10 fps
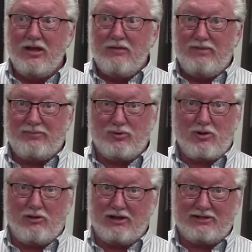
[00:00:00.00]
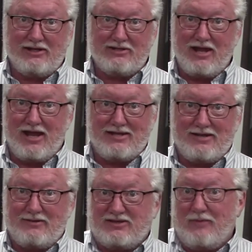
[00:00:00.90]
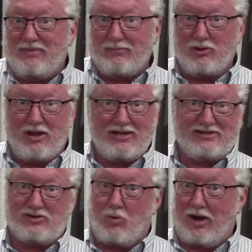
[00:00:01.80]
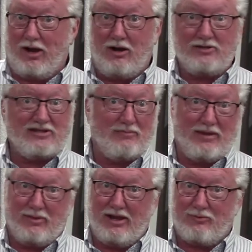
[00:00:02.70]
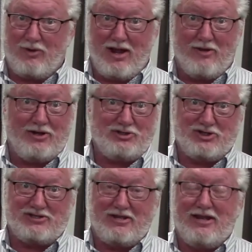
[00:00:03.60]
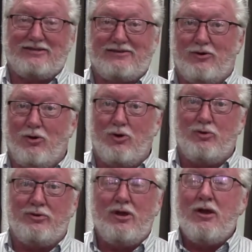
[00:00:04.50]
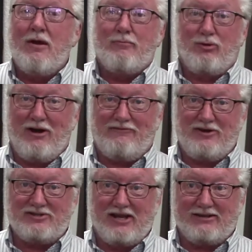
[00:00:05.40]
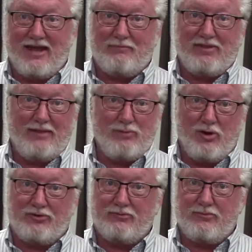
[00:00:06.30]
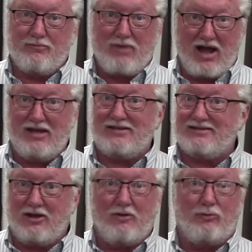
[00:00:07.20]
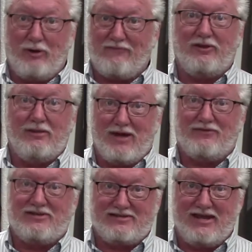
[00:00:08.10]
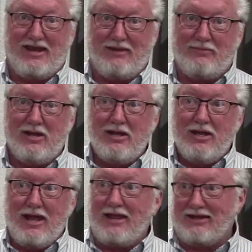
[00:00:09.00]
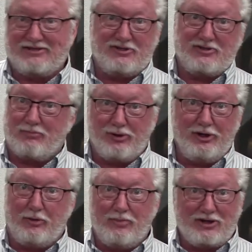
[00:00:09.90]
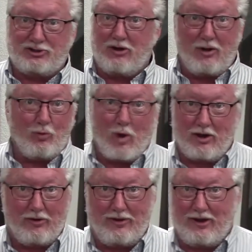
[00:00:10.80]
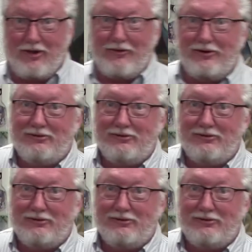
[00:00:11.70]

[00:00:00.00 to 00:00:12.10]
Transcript: People collect it. Some people like square, some people like round. It's their own preference like that, but they both buy and sell roughly about the same, unless there's a prettier picture on one or the other.